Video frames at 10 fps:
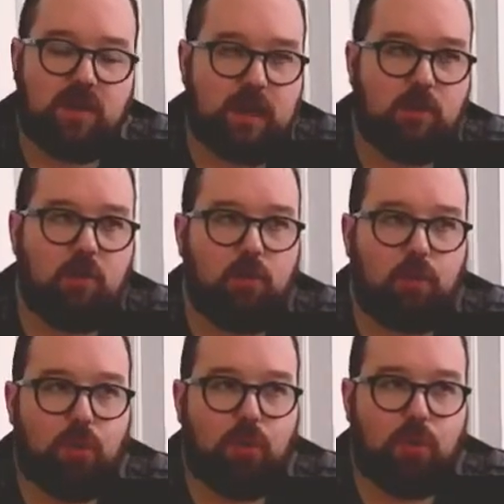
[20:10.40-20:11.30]
Now,
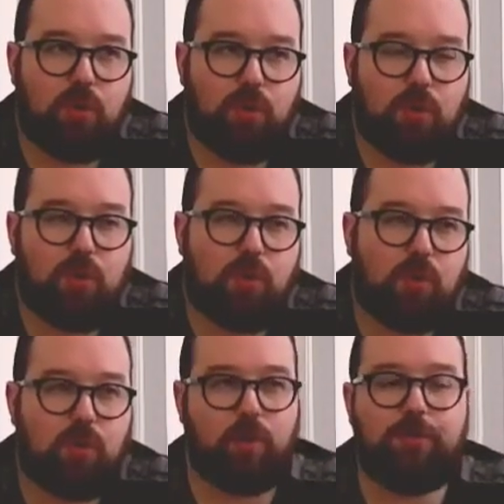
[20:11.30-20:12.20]

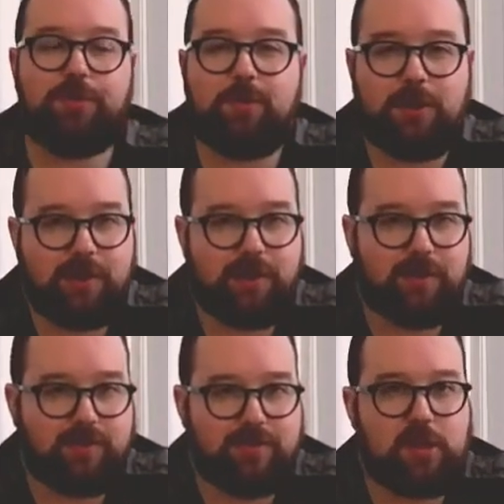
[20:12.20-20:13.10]

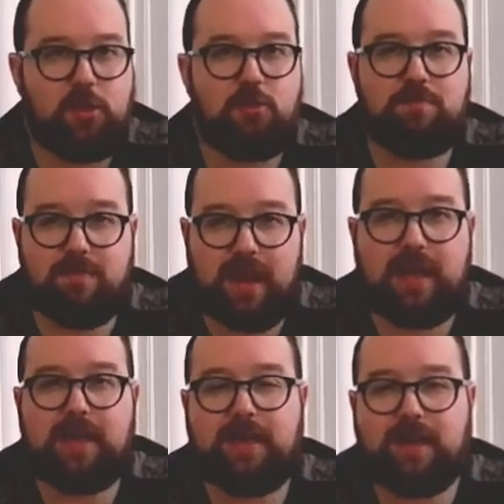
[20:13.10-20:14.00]
ultimately, you
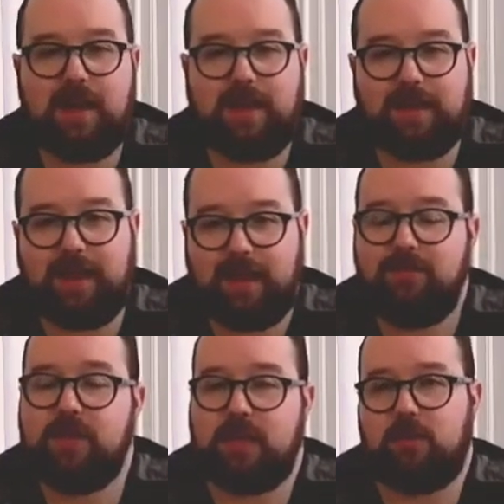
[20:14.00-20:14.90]
may get
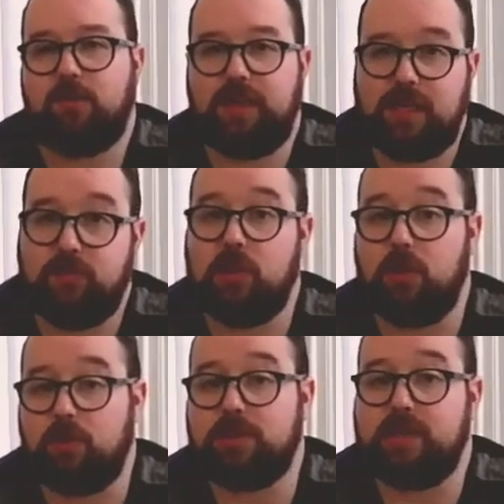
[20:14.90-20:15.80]
a vehicle that even
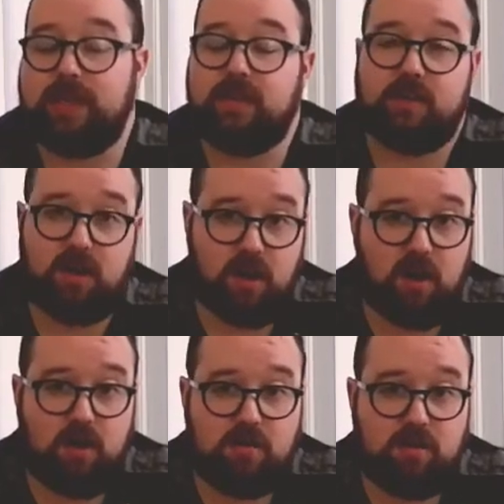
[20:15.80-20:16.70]
looks like a
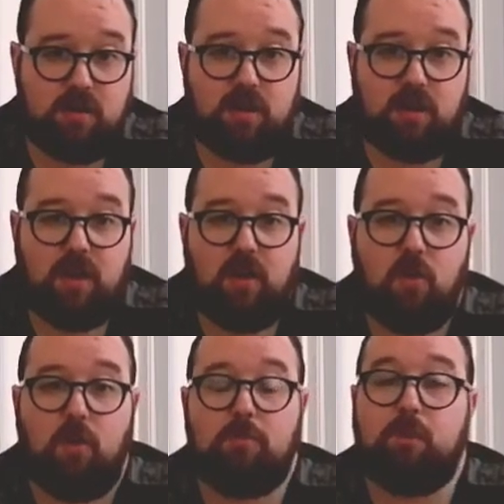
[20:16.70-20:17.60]
car,
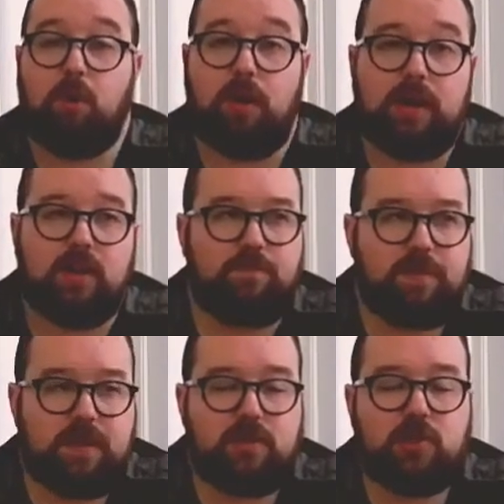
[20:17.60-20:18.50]
but it'll have
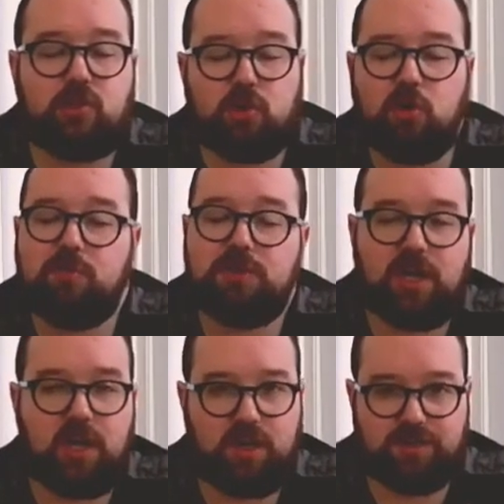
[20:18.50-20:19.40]
been so
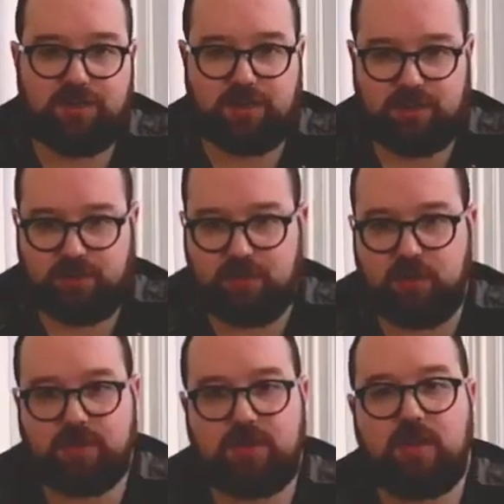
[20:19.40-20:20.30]
much harder to
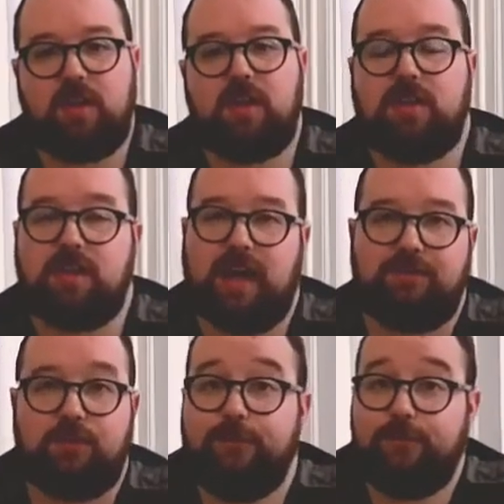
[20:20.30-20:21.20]
construct. You
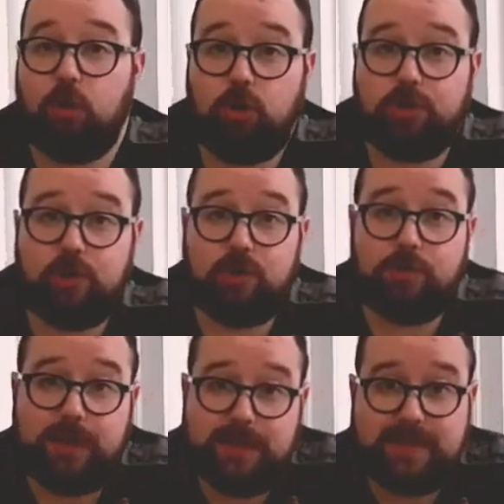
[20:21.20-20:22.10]
have to force all
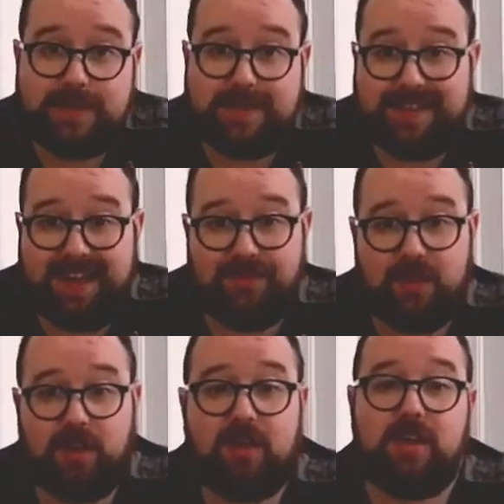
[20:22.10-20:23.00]
the pieces
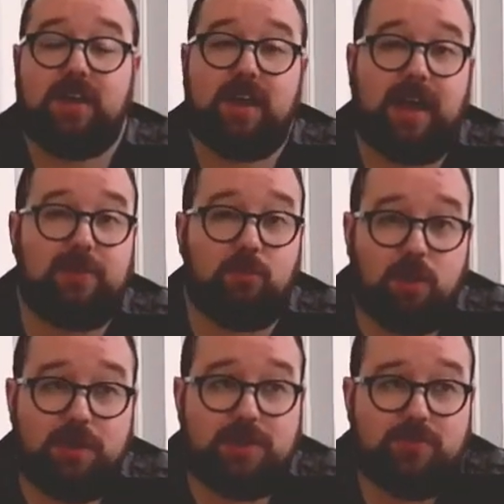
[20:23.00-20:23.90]
together, and
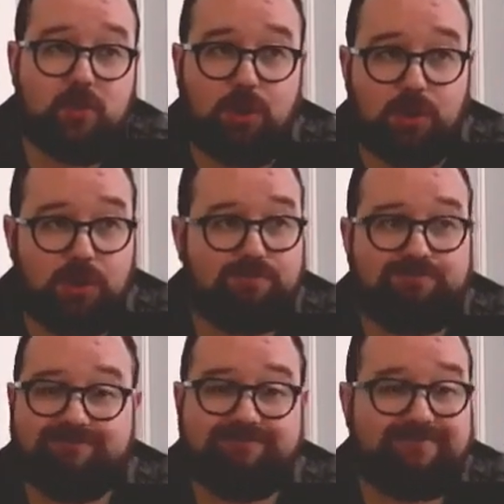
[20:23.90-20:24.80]
worst of all,
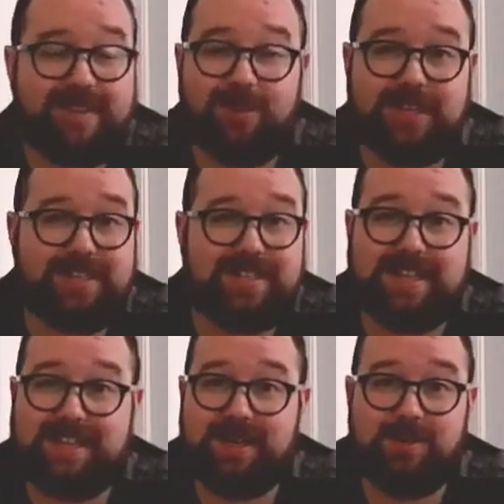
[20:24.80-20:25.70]
it's not going to
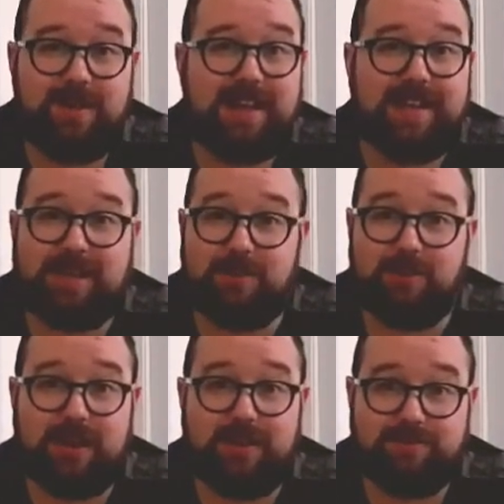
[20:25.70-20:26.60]
take you
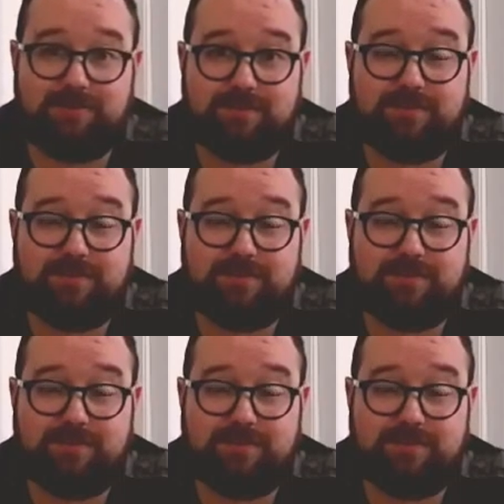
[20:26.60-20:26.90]
anywhere.